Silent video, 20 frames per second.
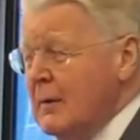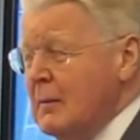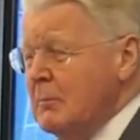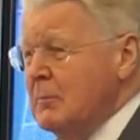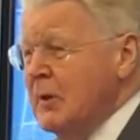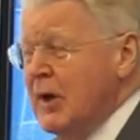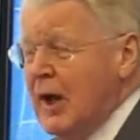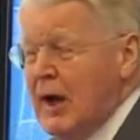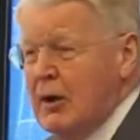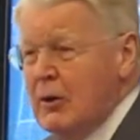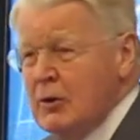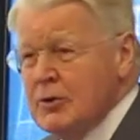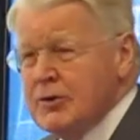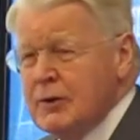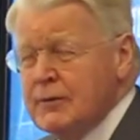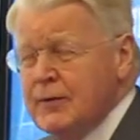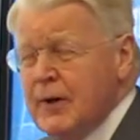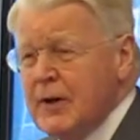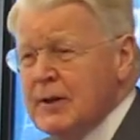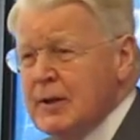But I
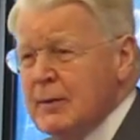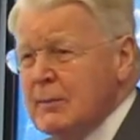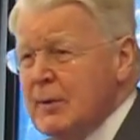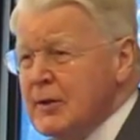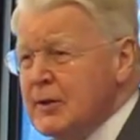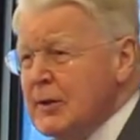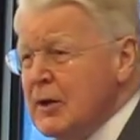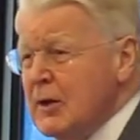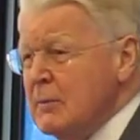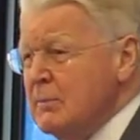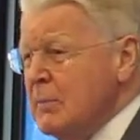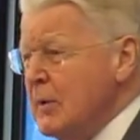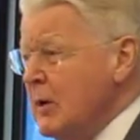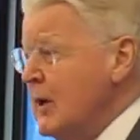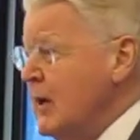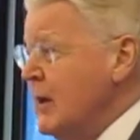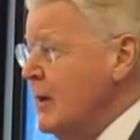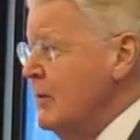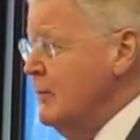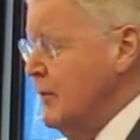also fundamentally
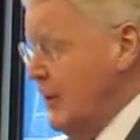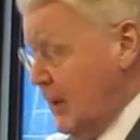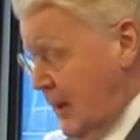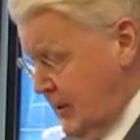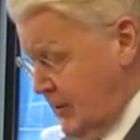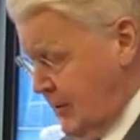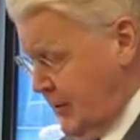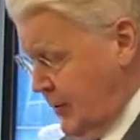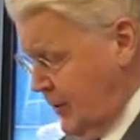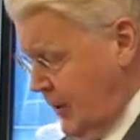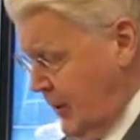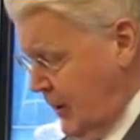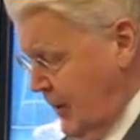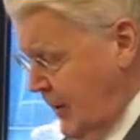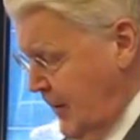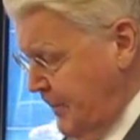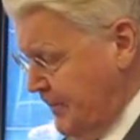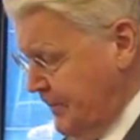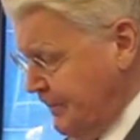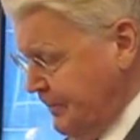believe that
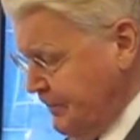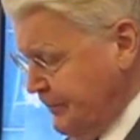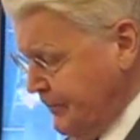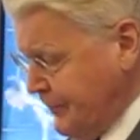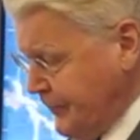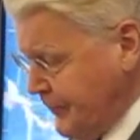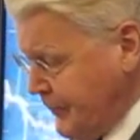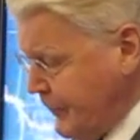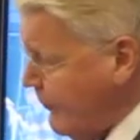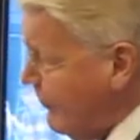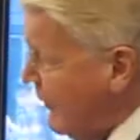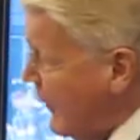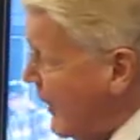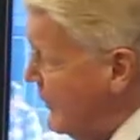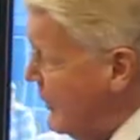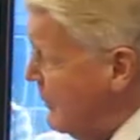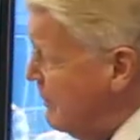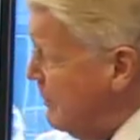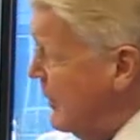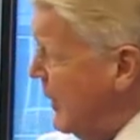the
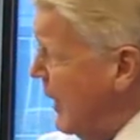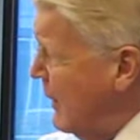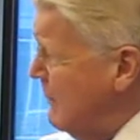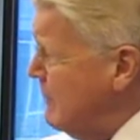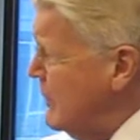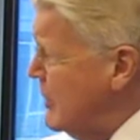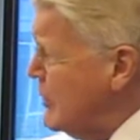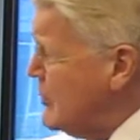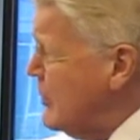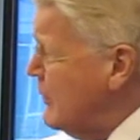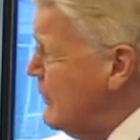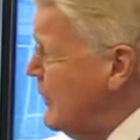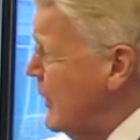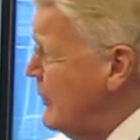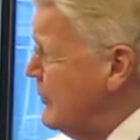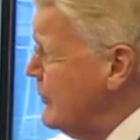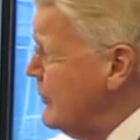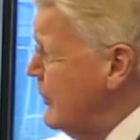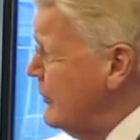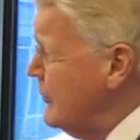premise of
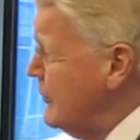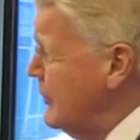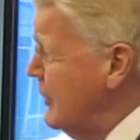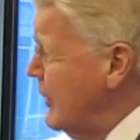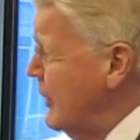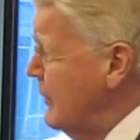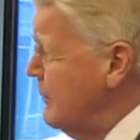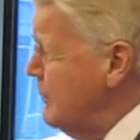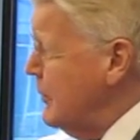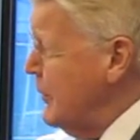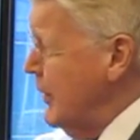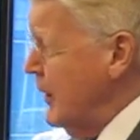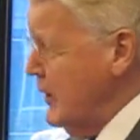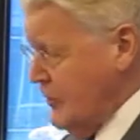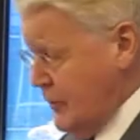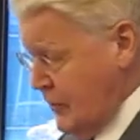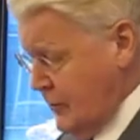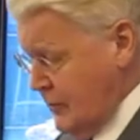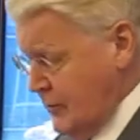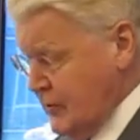our
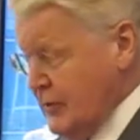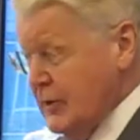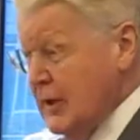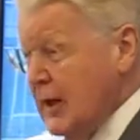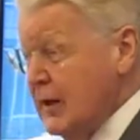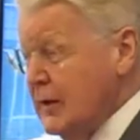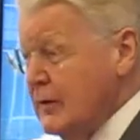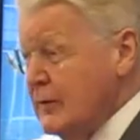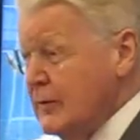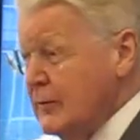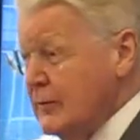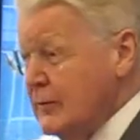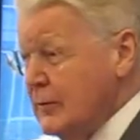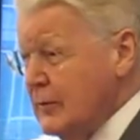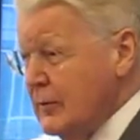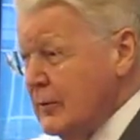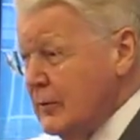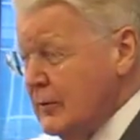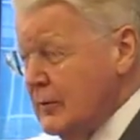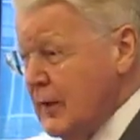deliberations and
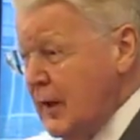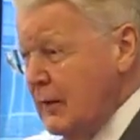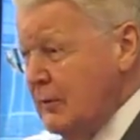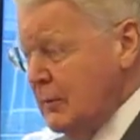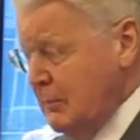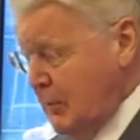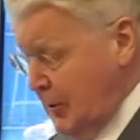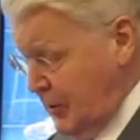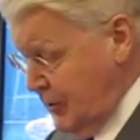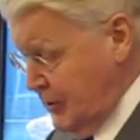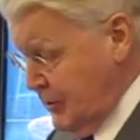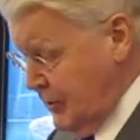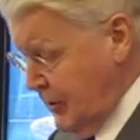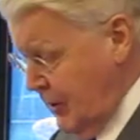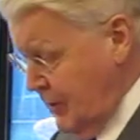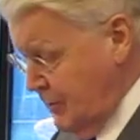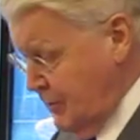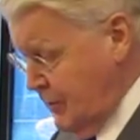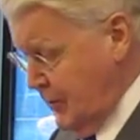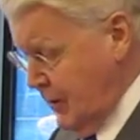everybody's
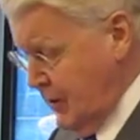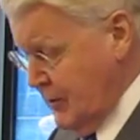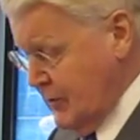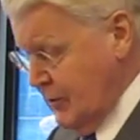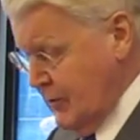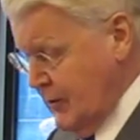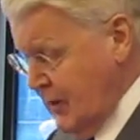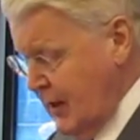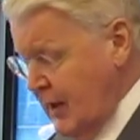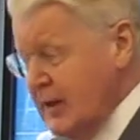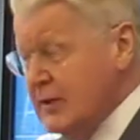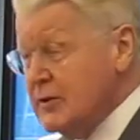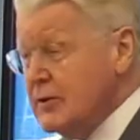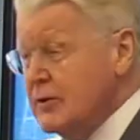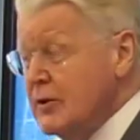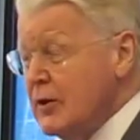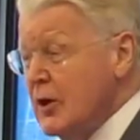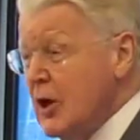deliberation is the